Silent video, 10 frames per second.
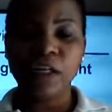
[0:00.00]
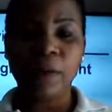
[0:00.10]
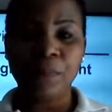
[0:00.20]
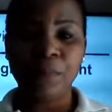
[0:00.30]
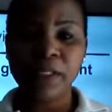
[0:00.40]

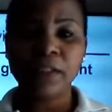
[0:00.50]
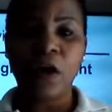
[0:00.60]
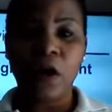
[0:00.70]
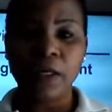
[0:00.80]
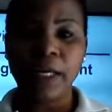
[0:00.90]
completing the
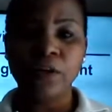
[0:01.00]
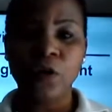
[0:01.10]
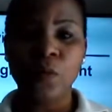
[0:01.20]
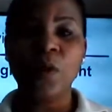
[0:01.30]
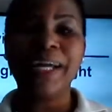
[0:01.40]
online
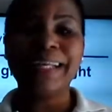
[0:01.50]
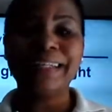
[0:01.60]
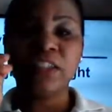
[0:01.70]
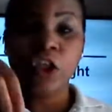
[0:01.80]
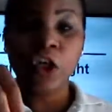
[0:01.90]
homework is
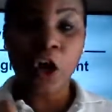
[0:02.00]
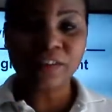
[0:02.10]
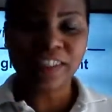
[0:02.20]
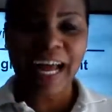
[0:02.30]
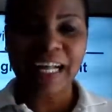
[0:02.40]
your
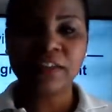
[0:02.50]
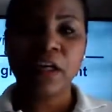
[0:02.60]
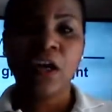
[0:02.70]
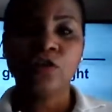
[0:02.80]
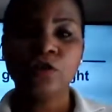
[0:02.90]
chance
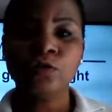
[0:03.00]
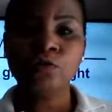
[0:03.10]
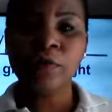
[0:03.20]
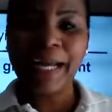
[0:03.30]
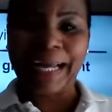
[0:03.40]
to
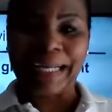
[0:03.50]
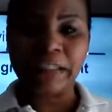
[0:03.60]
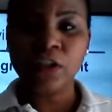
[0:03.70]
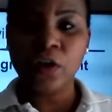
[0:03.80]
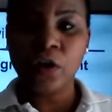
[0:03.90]
raise
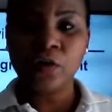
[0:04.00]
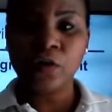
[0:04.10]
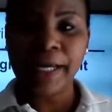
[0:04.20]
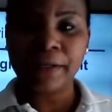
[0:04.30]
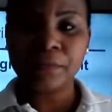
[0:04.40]
your
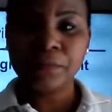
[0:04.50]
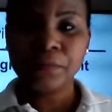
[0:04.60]
grade.